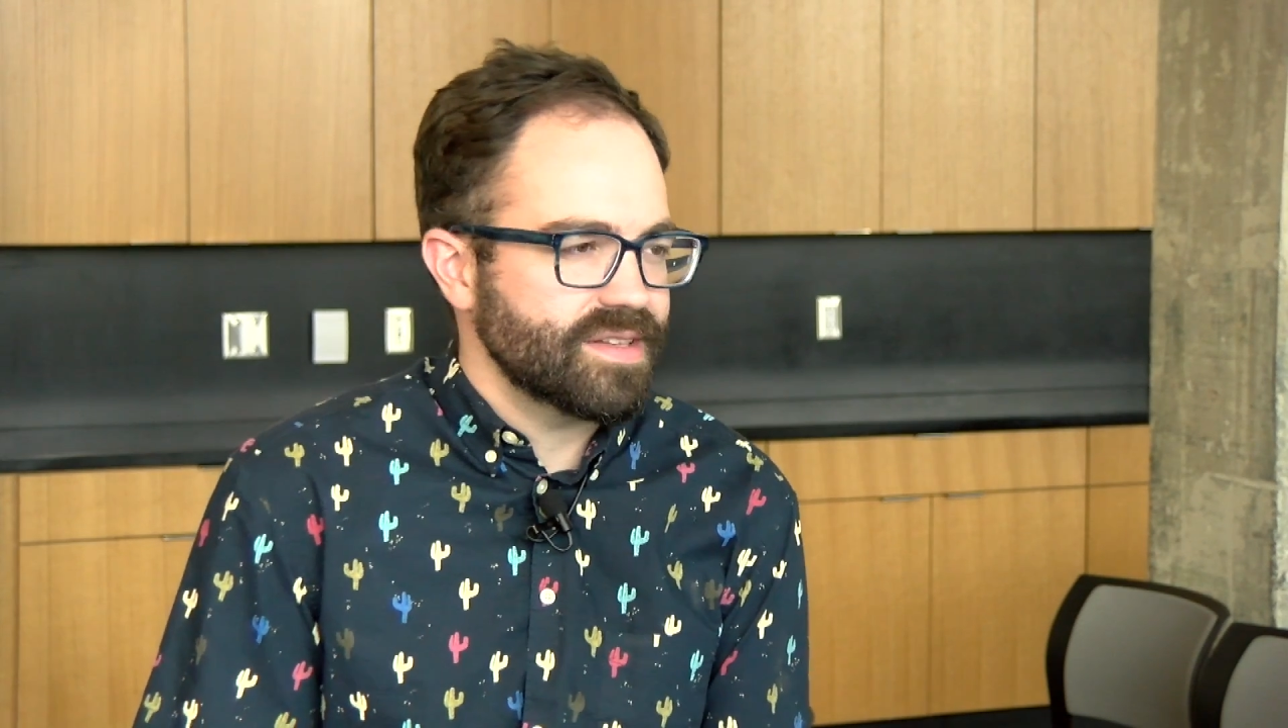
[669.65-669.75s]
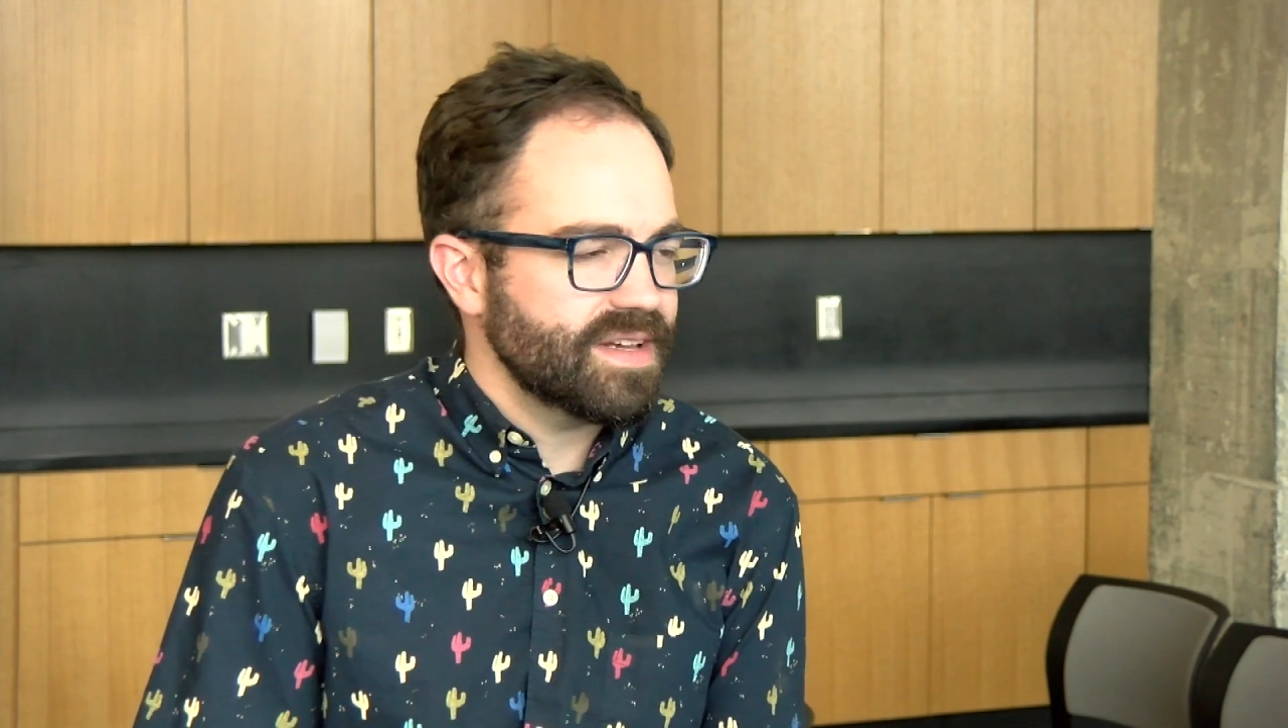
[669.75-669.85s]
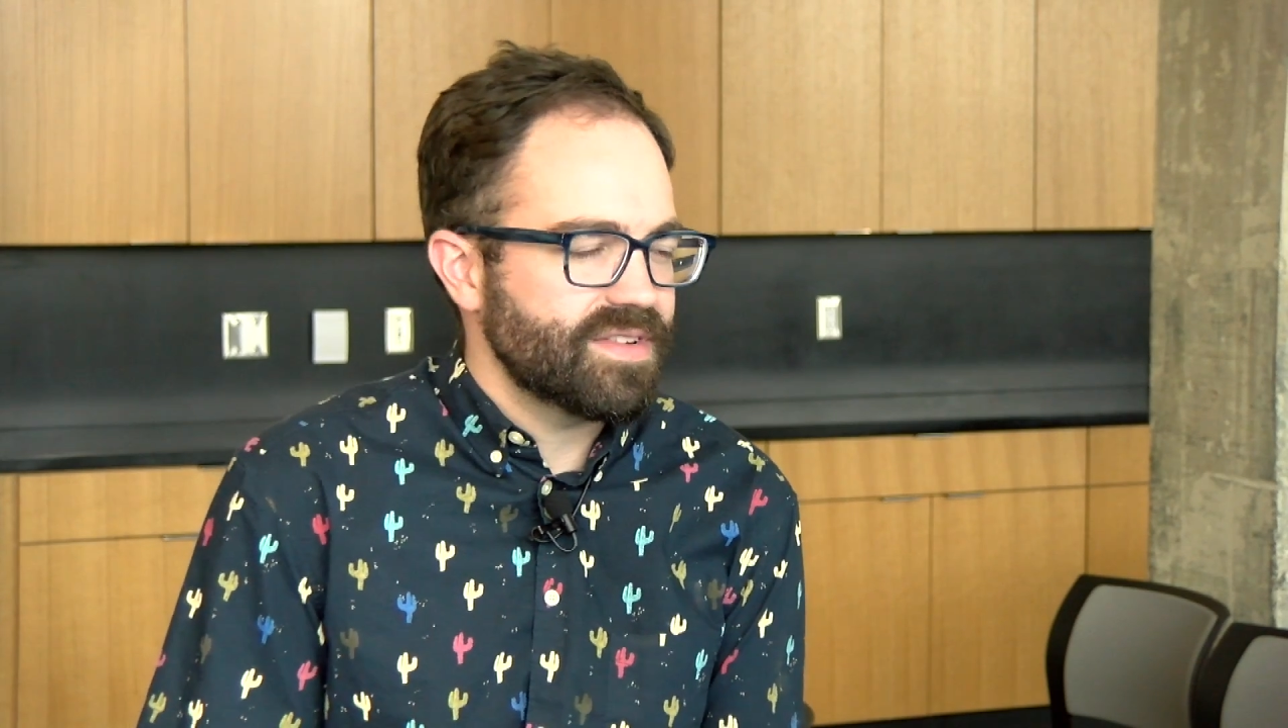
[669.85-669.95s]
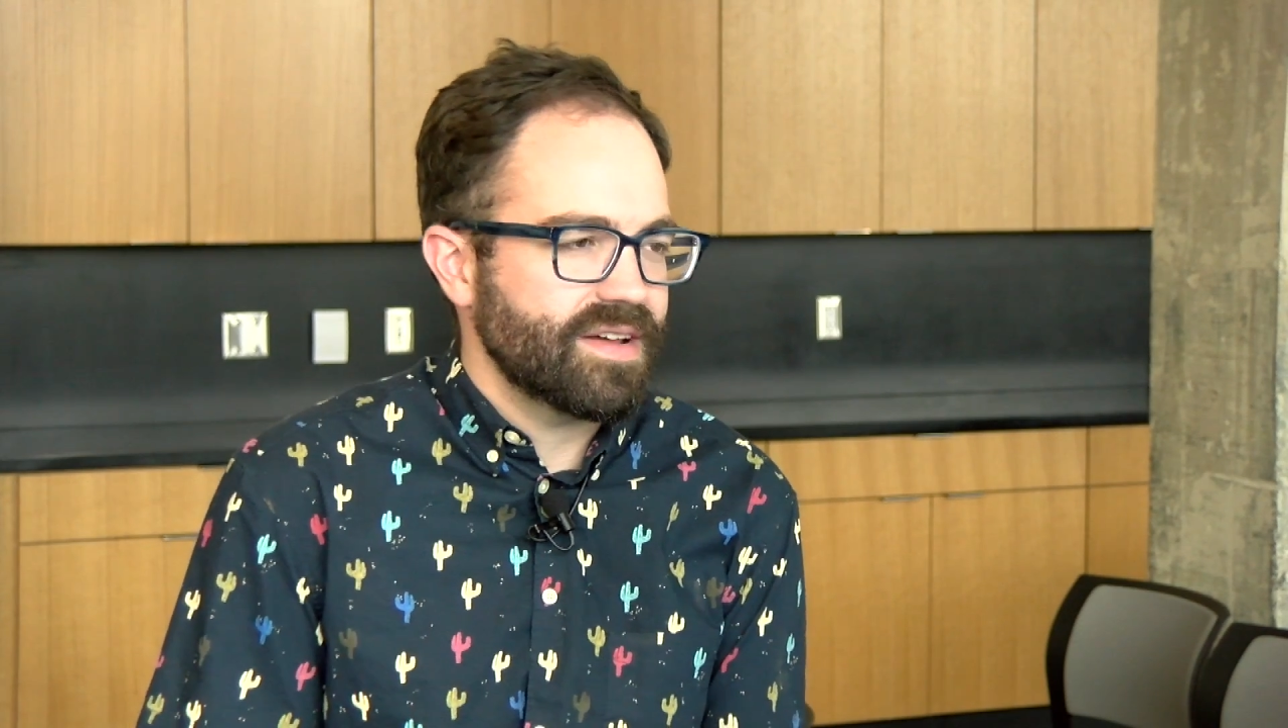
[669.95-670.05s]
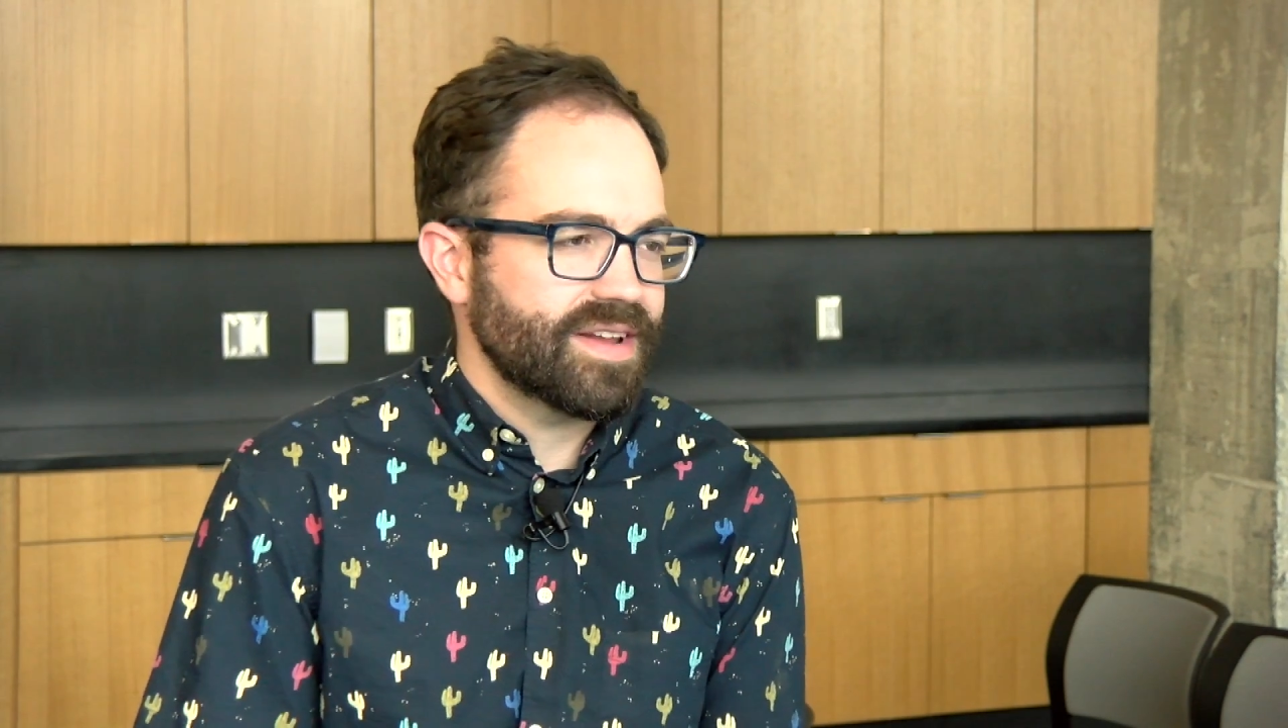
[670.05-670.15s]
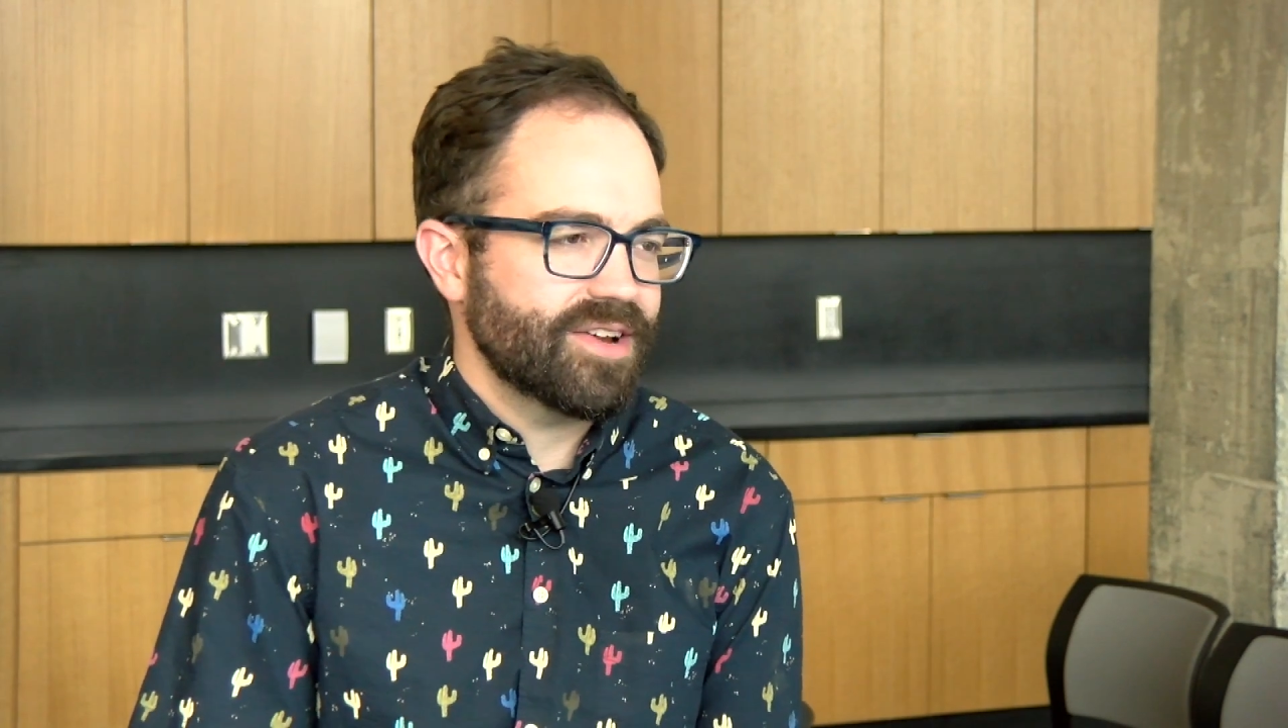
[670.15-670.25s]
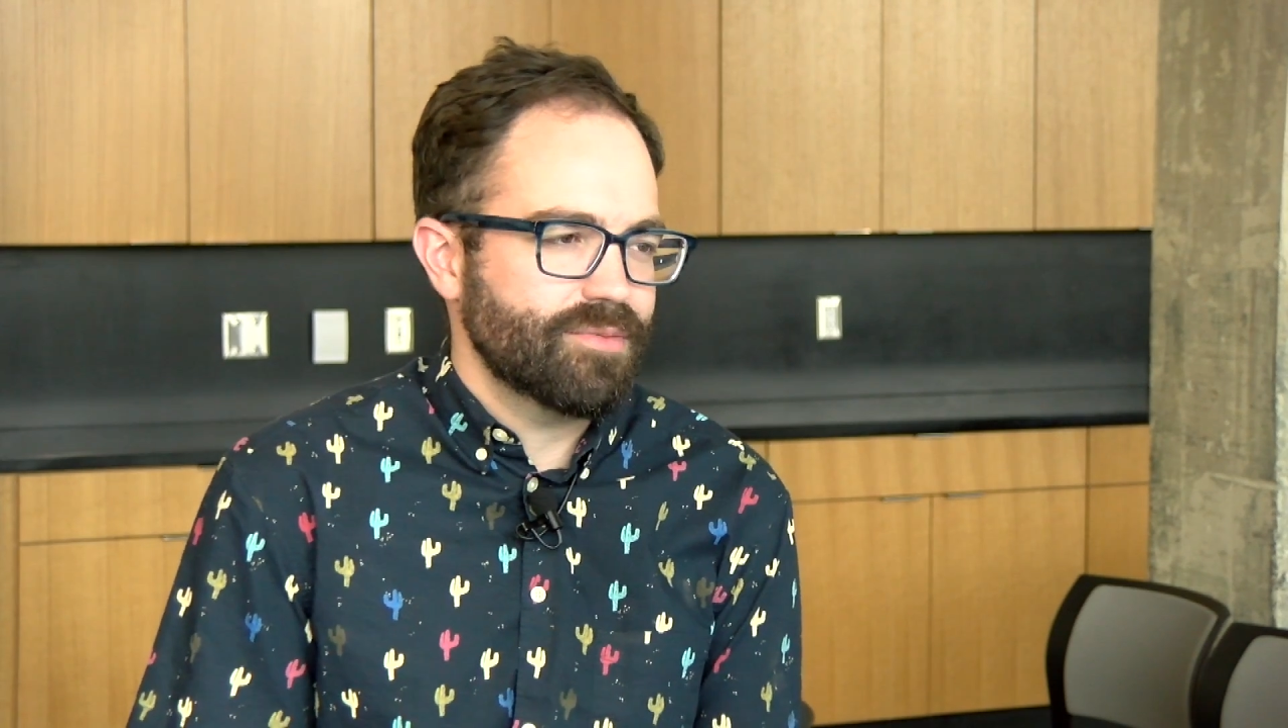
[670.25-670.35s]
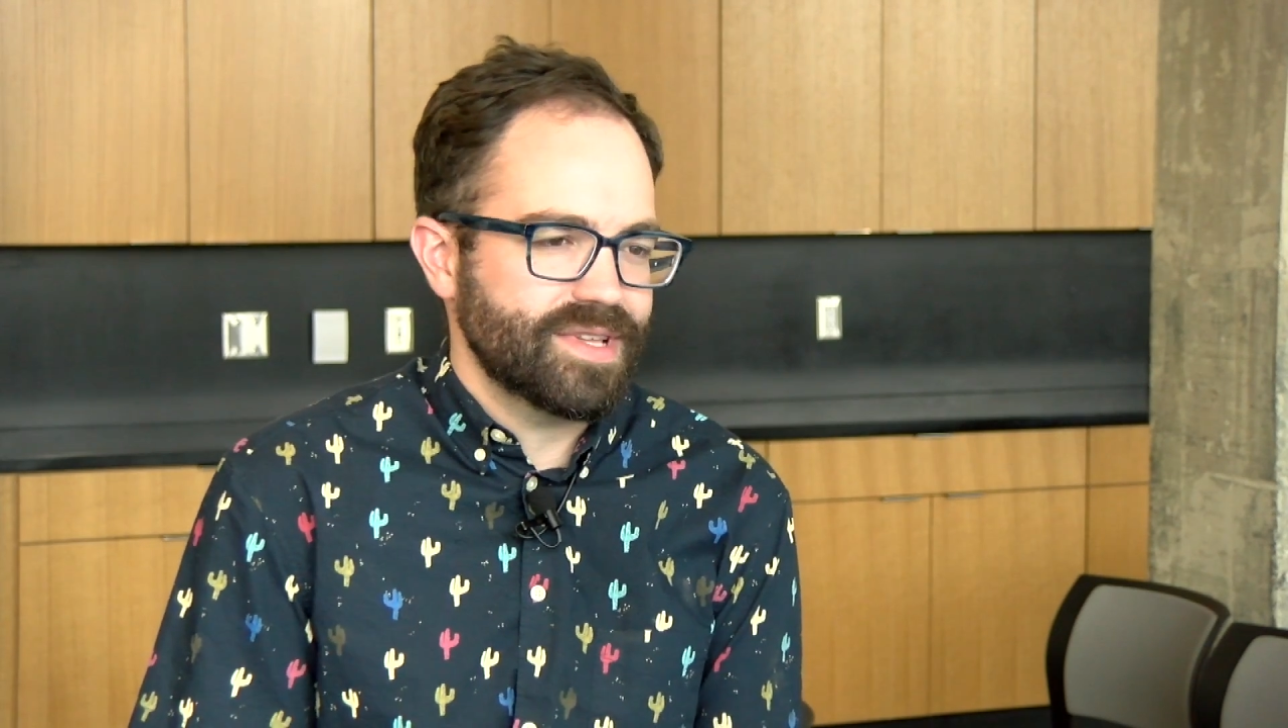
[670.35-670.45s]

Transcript: live down here,